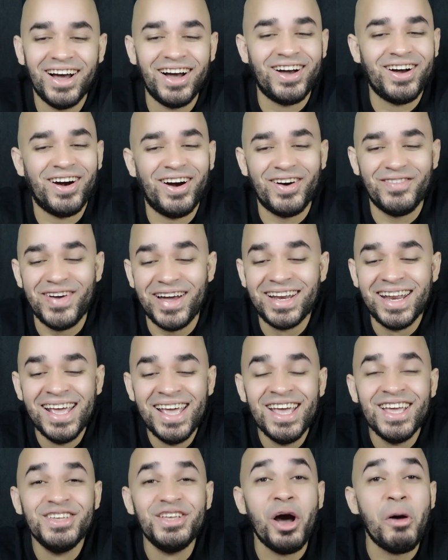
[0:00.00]
Oh, man.
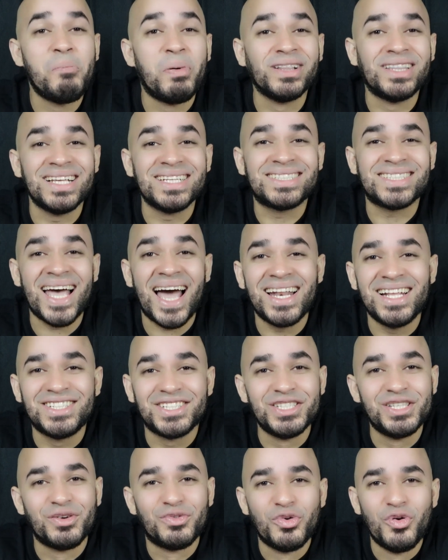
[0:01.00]
Yo, but the silence
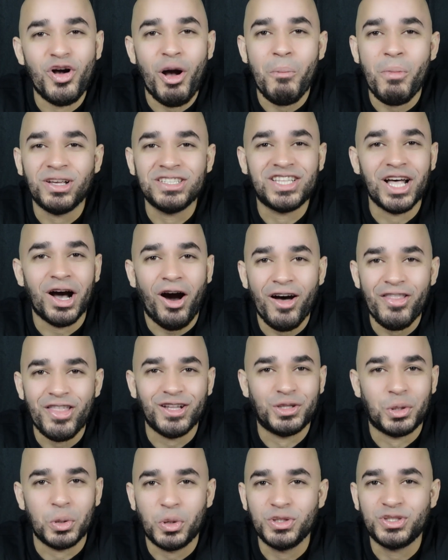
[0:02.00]
in the room amongst the other
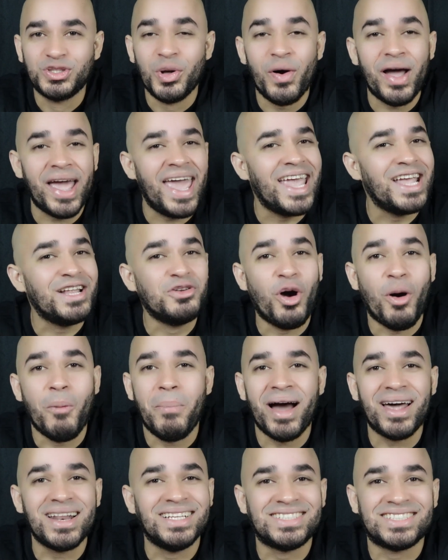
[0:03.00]
dudes, though, ain't
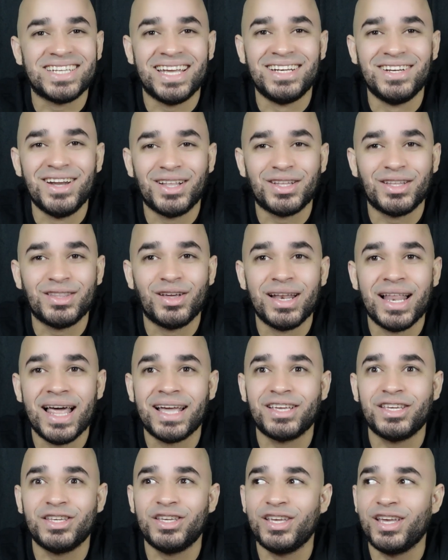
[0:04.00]
nobody saying nothing. They're
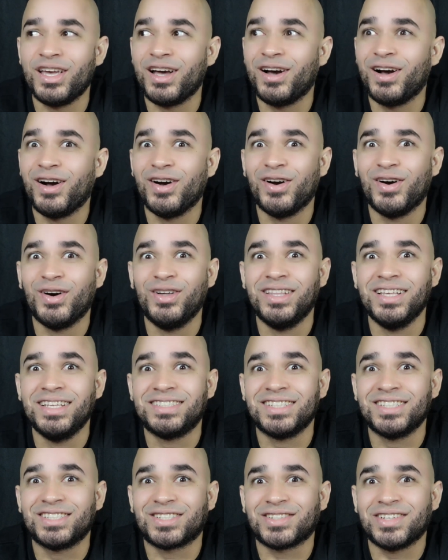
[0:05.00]
like, yo,
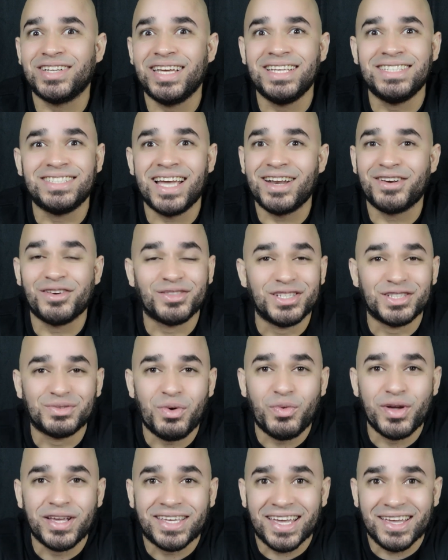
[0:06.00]
this is crazy. I know this is
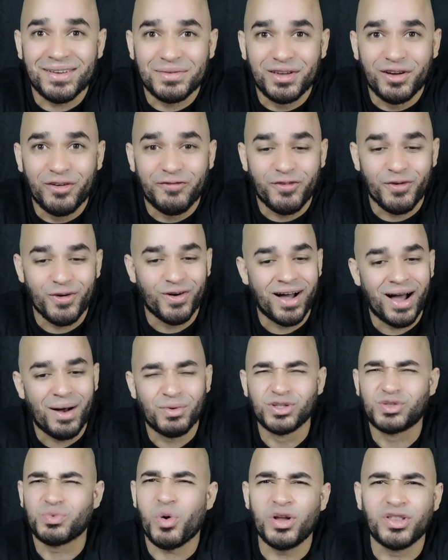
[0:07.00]
what we came here for. I
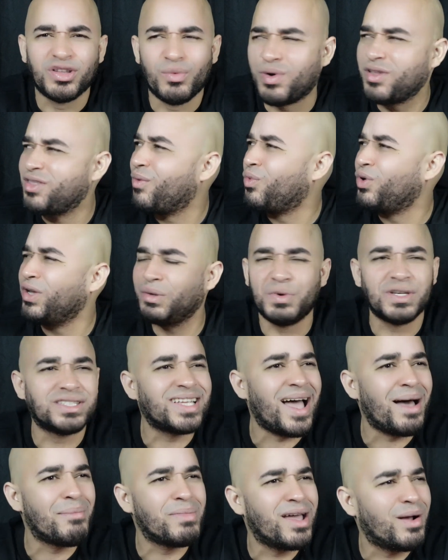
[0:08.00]
was wondering whether weed was
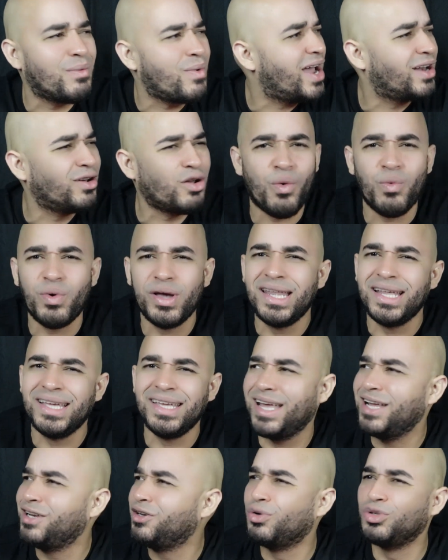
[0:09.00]
out, man. Why no weed
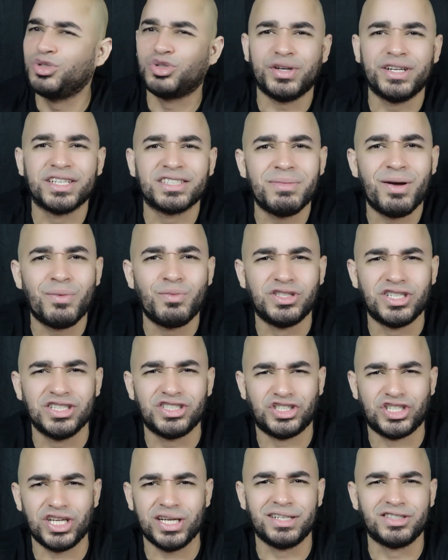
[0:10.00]
here? Ain't no drinks, man. We
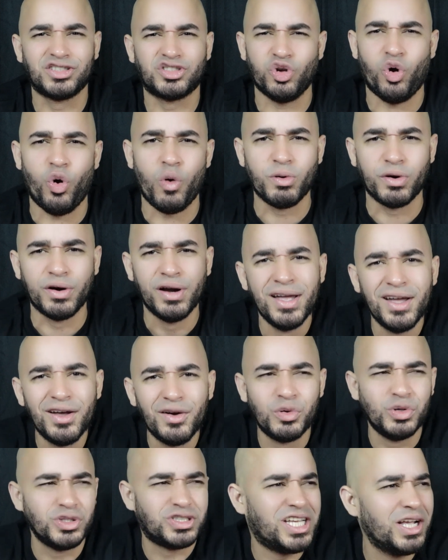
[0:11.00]
just chilling sober.
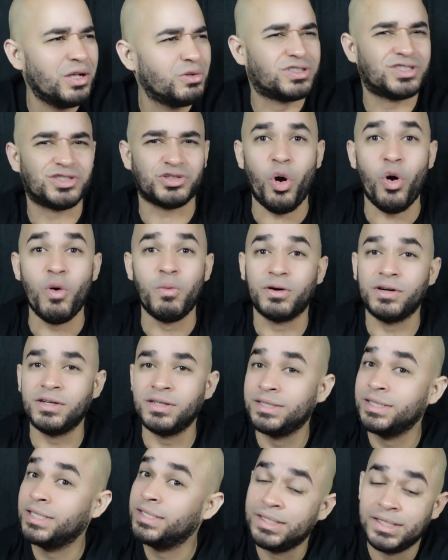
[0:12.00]
Who chills sober?
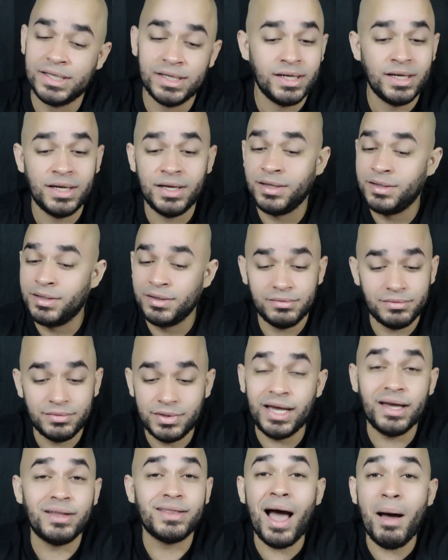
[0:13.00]

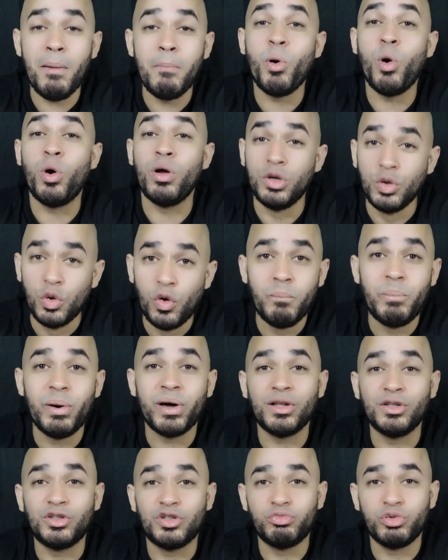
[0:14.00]
Yeah, that boy knew better
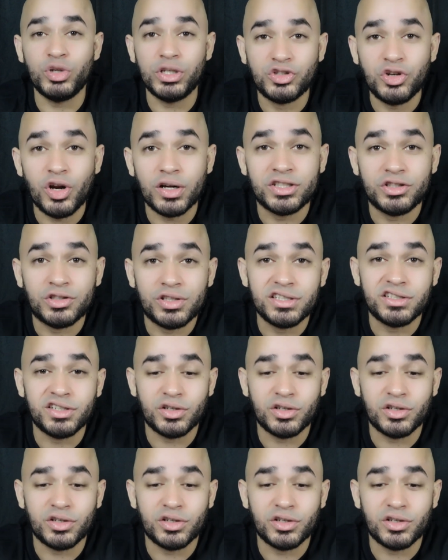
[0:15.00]
than to bring drugs into this